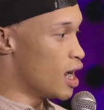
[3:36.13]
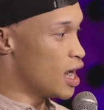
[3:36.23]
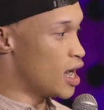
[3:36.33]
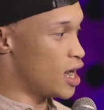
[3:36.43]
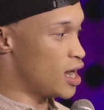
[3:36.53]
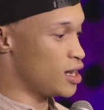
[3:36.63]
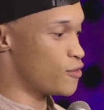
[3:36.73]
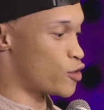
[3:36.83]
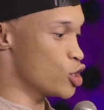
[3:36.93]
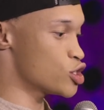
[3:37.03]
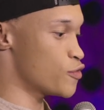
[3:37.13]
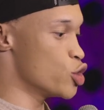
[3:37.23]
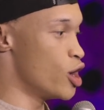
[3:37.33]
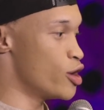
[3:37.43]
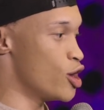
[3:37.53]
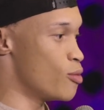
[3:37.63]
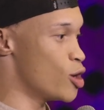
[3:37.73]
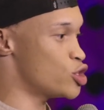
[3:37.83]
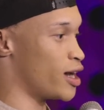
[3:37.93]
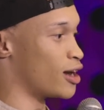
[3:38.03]
Uh, for those of you who don't know,
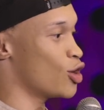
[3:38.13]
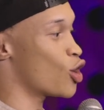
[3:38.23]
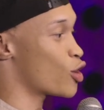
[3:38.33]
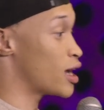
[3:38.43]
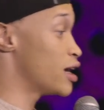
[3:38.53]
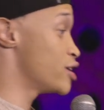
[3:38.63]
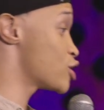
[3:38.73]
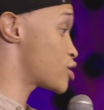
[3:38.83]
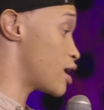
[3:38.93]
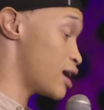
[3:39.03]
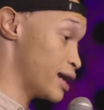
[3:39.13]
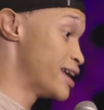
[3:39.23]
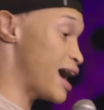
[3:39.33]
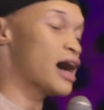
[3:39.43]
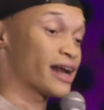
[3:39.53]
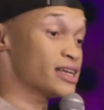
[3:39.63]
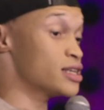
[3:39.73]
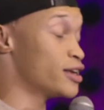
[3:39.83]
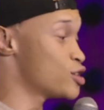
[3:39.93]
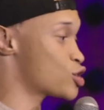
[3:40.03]
Mojak Lohoko really just uh, uh,
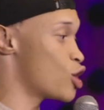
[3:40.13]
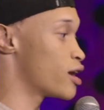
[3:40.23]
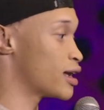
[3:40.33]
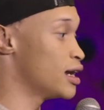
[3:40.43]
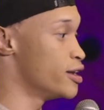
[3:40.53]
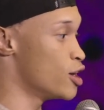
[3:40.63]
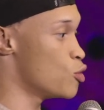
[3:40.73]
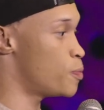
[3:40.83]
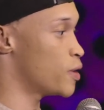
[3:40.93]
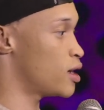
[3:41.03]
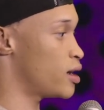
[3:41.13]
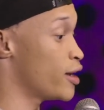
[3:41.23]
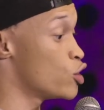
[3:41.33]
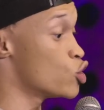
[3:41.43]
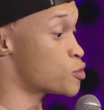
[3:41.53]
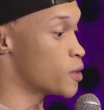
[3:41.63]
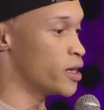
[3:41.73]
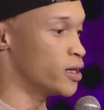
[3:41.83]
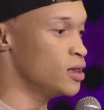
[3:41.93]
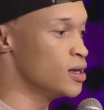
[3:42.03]
recently just got a really dope uh, endorsement
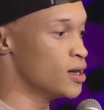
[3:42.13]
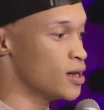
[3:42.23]
deal.